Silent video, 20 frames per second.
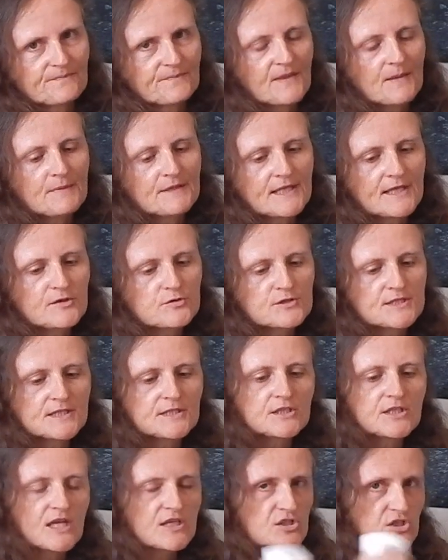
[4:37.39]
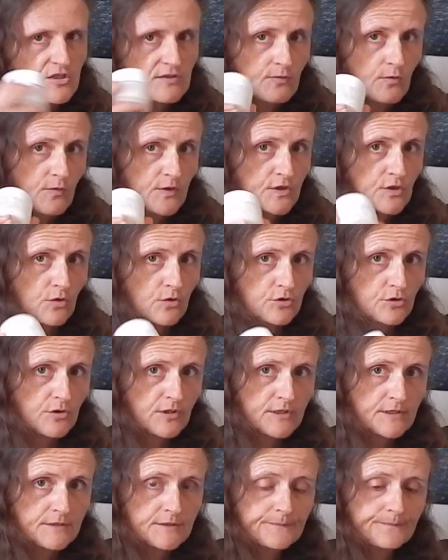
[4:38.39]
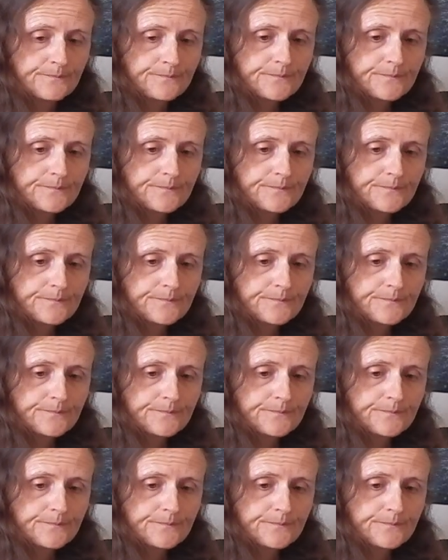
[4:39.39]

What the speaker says: but I use it not just for the deodorant.